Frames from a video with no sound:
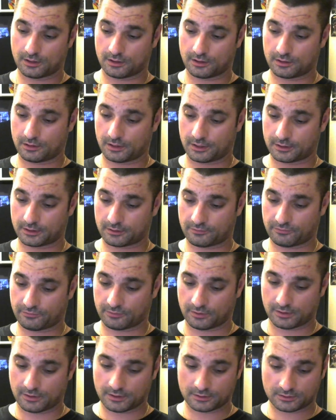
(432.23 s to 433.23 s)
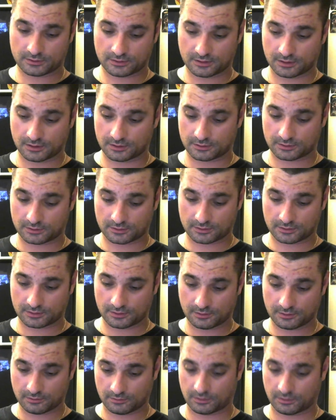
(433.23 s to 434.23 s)
Like for instance,
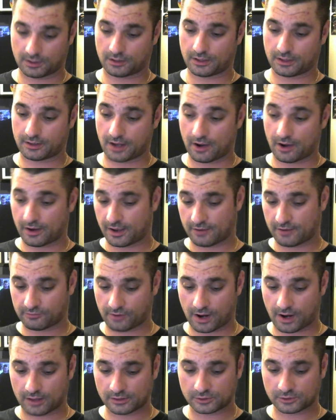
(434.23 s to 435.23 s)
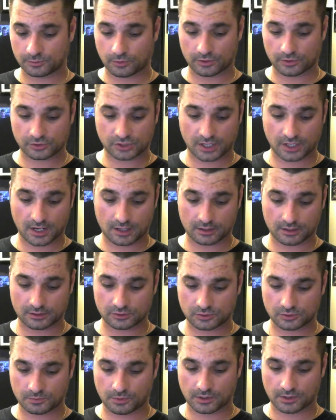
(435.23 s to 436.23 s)
well now I have Rally Sport Challenge,
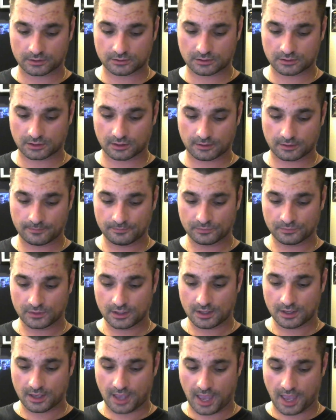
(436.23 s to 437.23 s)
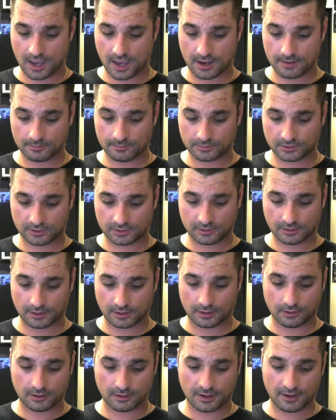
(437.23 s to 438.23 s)
but Ant, I
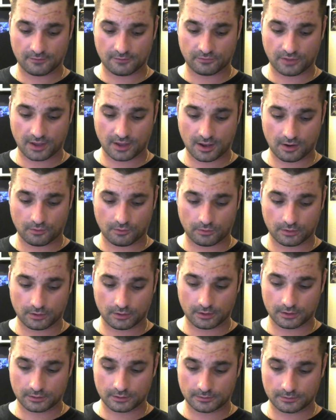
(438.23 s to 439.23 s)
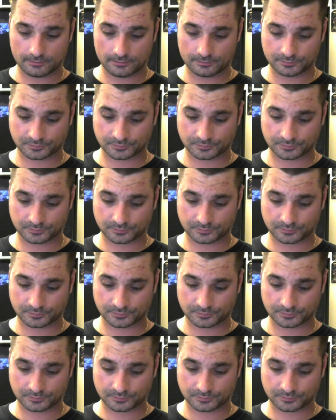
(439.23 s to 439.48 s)
don't have that one.